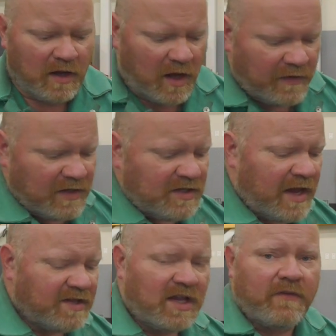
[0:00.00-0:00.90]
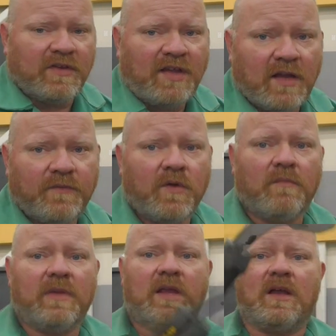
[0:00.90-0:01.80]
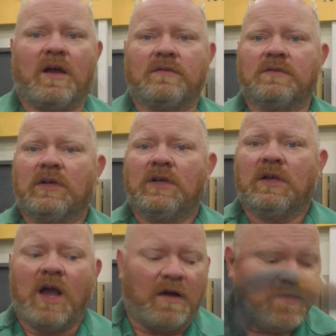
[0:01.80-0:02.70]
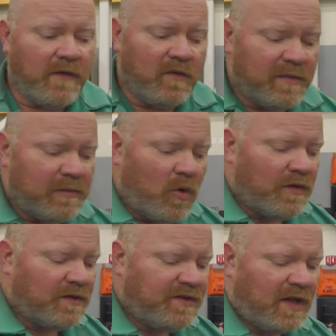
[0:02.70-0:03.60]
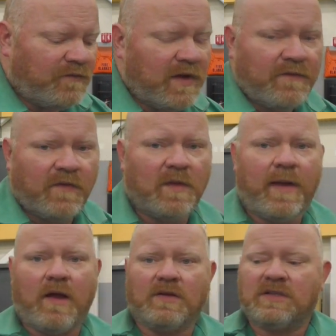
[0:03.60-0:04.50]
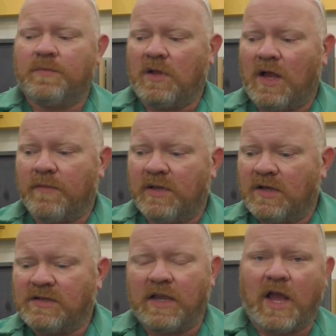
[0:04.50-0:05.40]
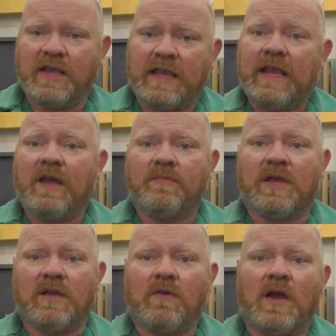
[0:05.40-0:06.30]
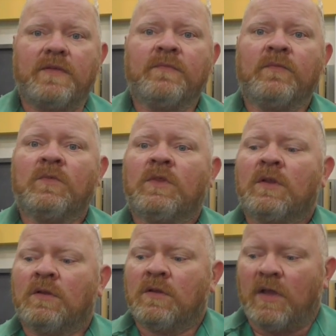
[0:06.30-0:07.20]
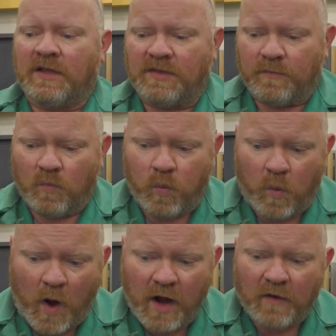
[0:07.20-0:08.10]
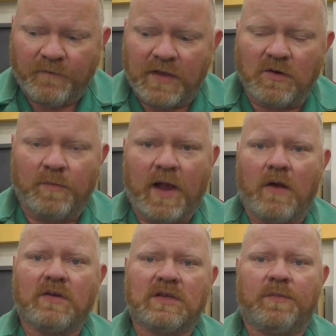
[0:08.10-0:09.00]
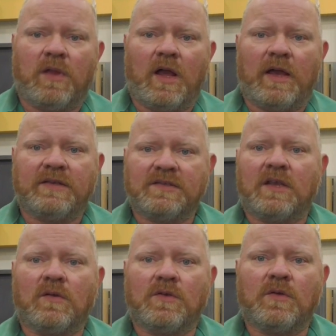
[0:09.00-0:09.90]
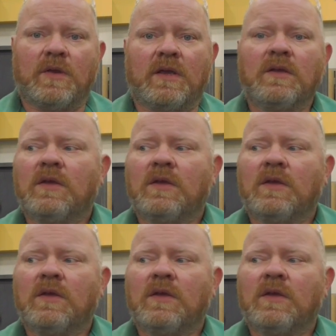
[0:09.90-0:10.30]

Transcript: in this case I have a 10-foot MIG gun. I'll never be more than 10 feet from the power supply because I can't be, right? It's a wire feeder power supply single unit.